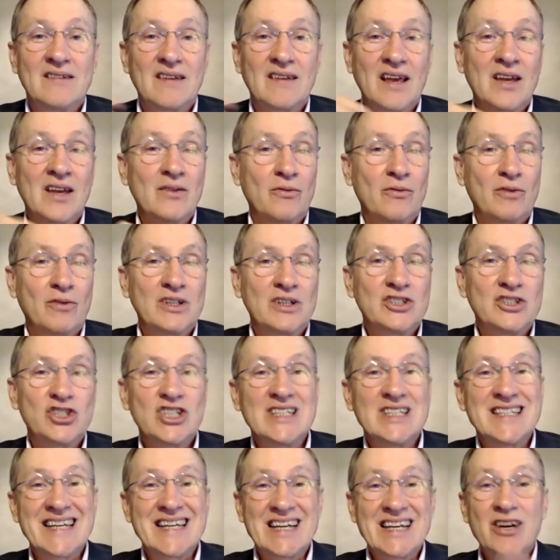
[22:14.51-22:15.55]
And when she
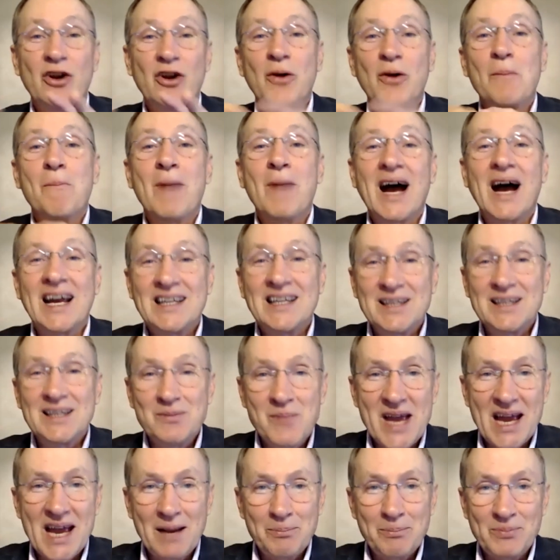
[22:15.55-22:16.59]
did her mind
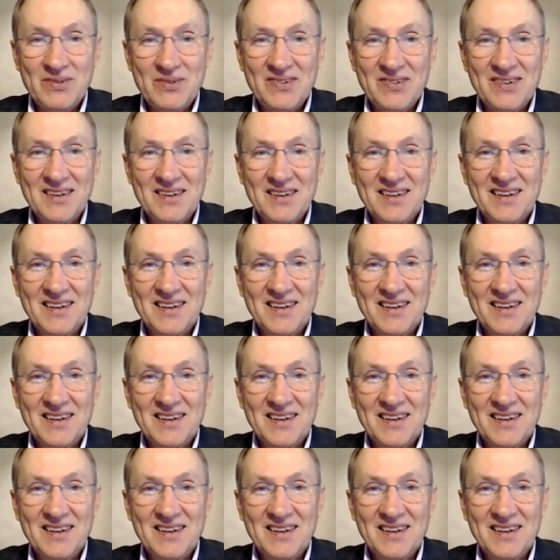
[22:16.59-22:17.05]
maps,